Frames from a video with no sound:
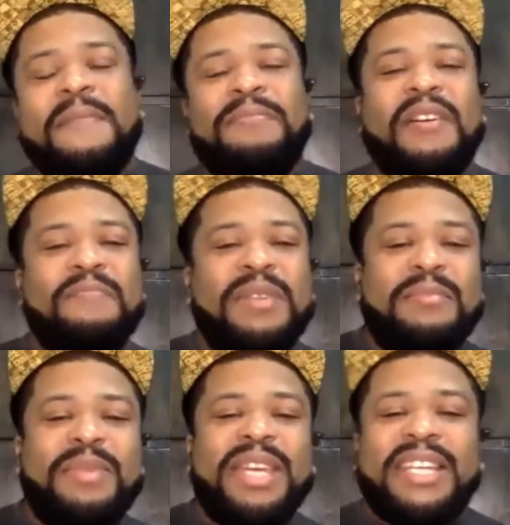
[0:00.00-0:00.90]
of me
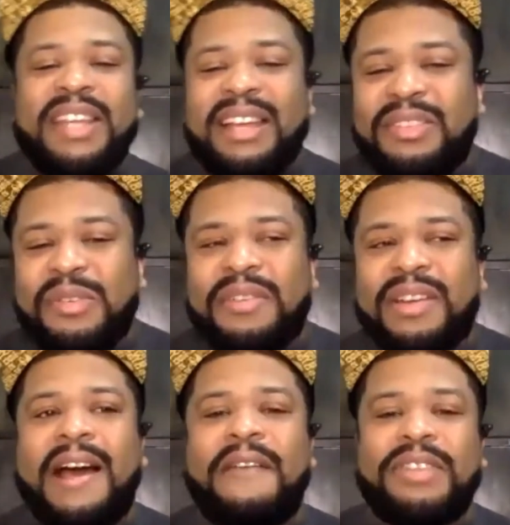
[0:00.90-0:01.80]
being sort of a
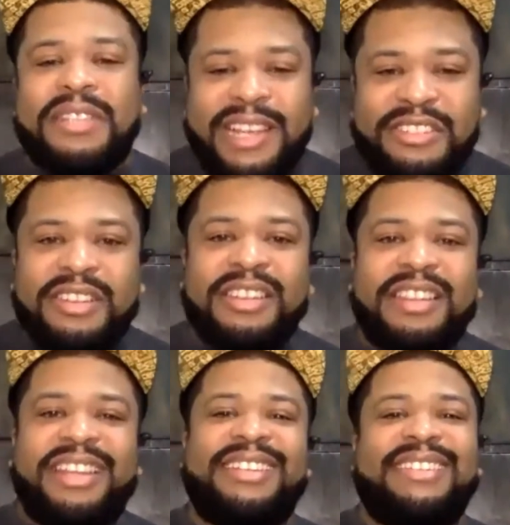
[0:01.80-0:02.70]

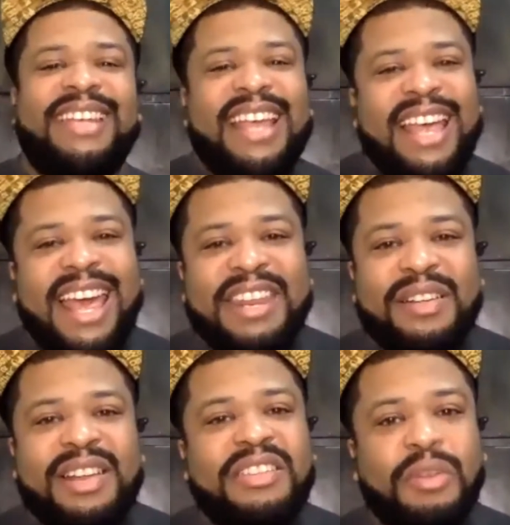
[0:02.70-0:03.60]
conversationalist and
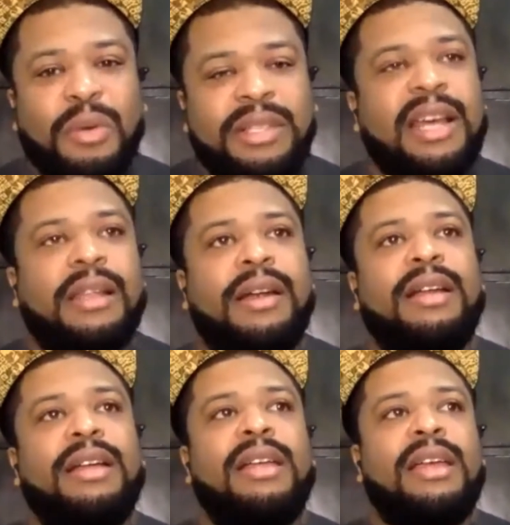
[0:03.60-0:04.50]
a storyteller,
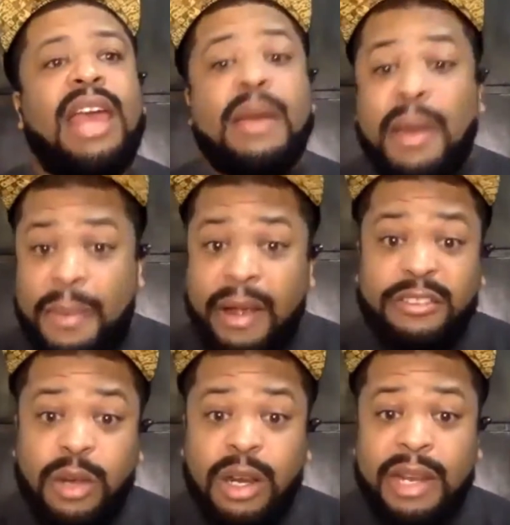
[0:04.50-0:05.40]
and my
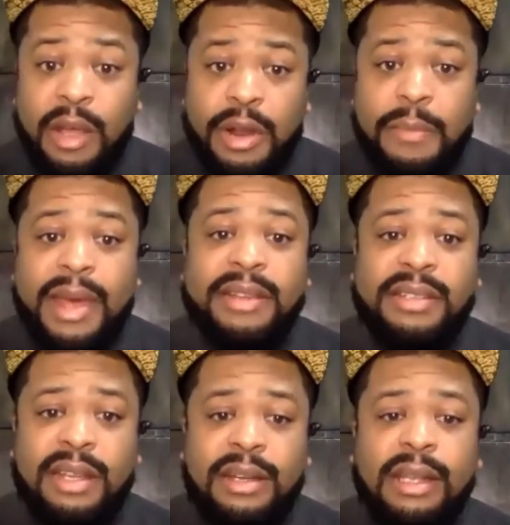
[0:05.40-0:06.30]
parents wanting me to go into
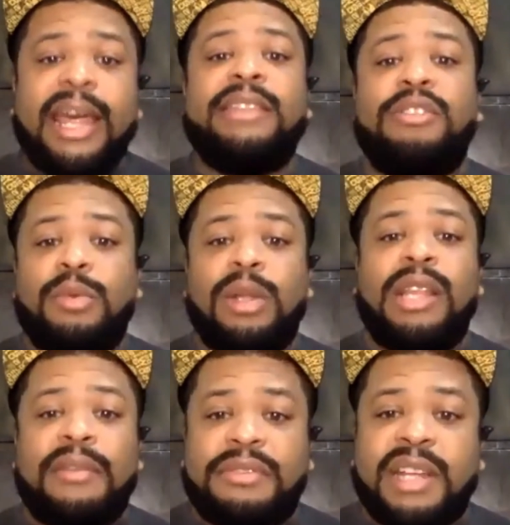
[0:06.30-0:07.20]
medicine, led to a
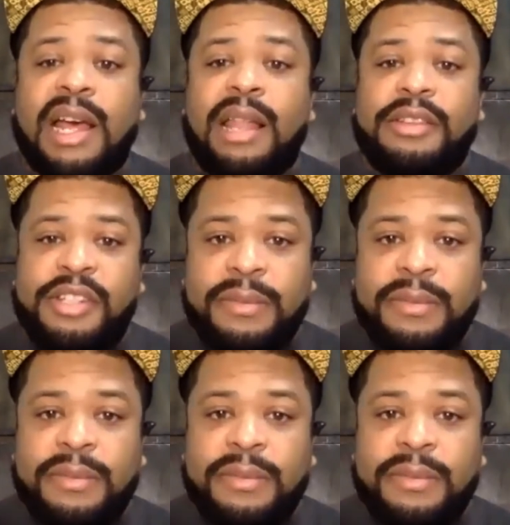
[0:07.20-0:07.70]
love of psychology.